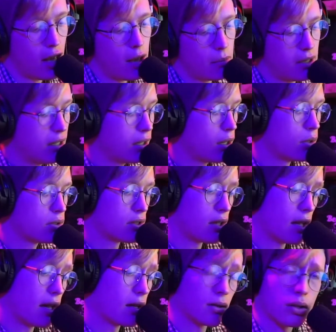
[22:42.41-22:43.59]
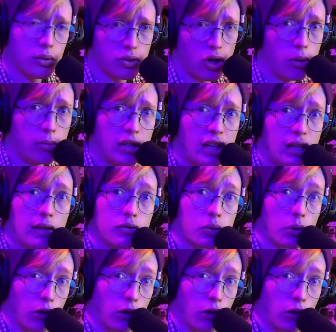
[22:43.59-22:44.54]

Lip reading: But he goes home and he lives with